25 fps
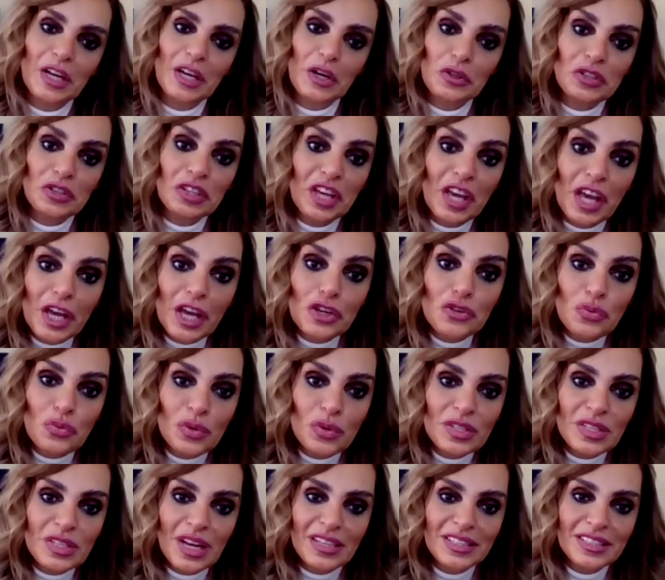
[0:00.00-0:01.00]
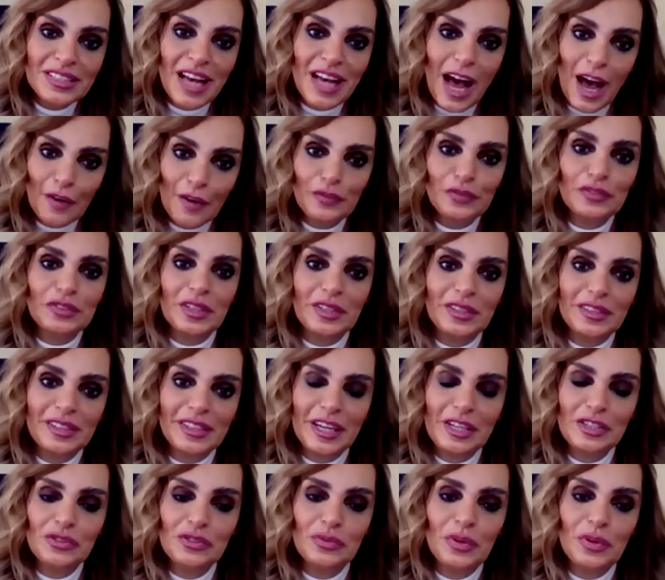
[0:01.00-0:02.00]
Engage with us after
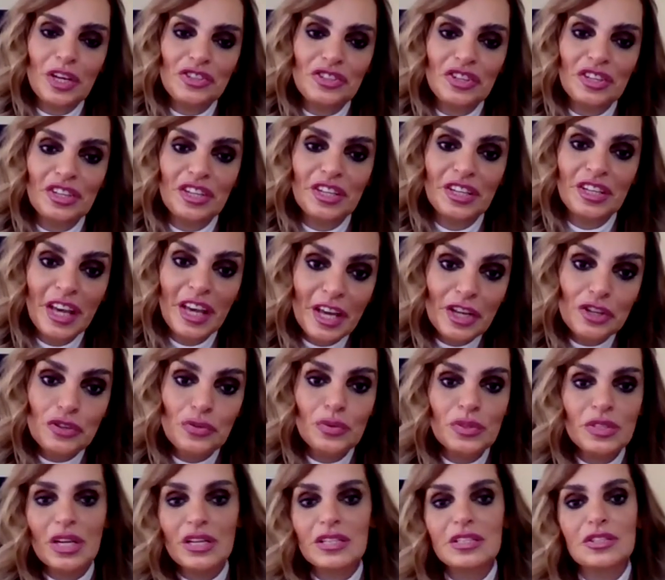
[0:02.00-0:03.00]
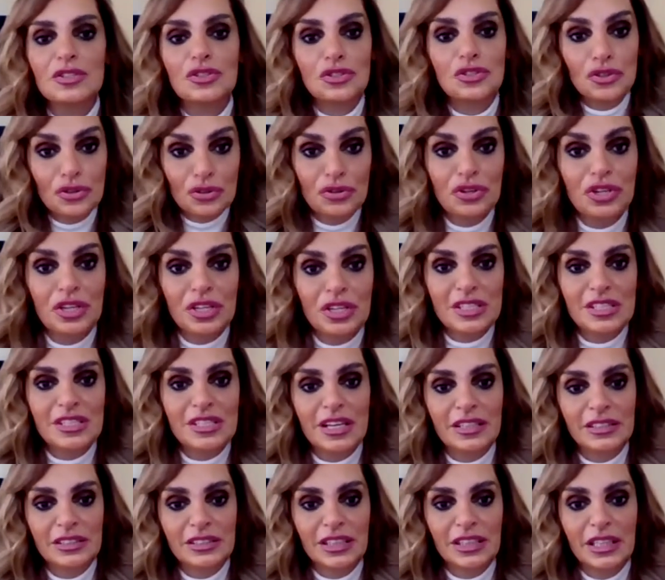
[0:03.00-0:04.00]
graduation, engage with us during
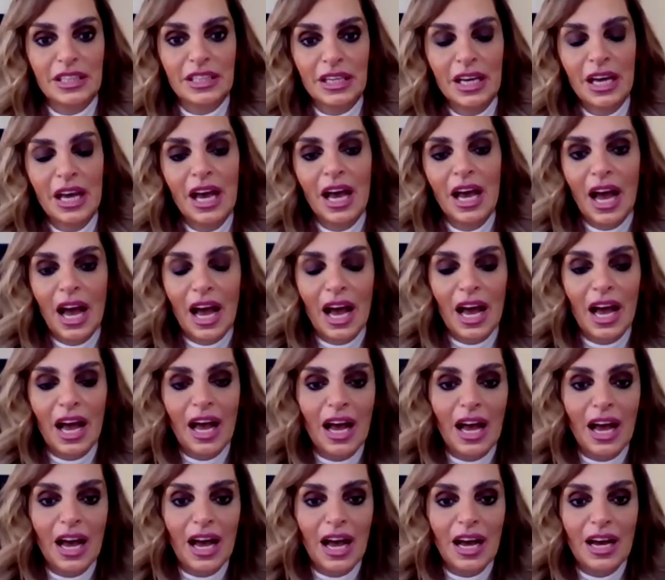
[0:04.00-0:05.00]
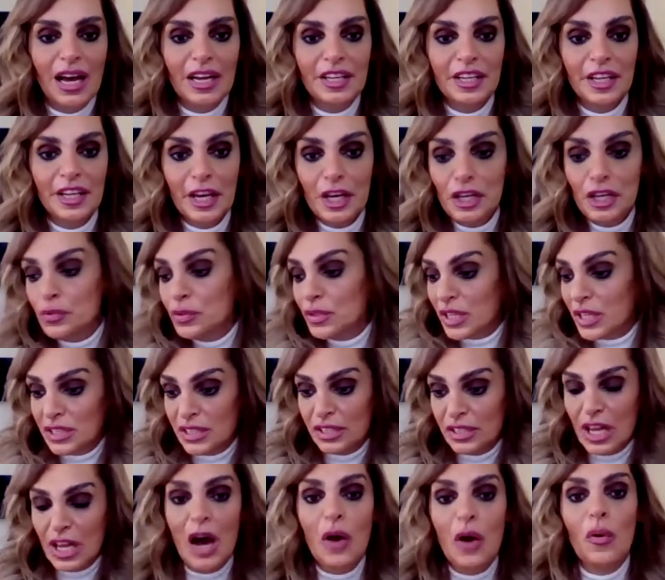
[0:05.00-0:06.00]
studying, engage with us
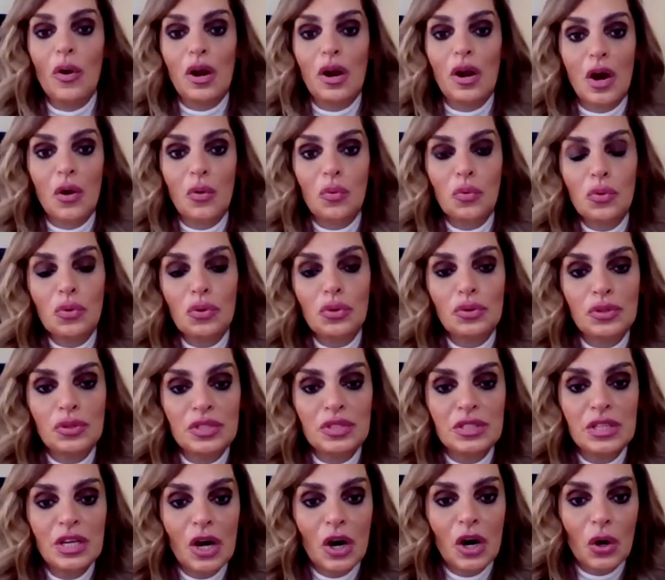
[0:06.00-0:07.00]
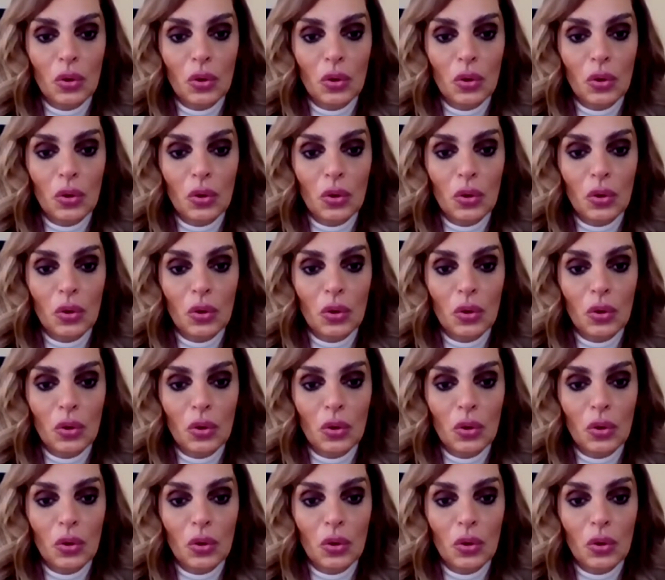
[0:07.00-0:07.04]
in our awards.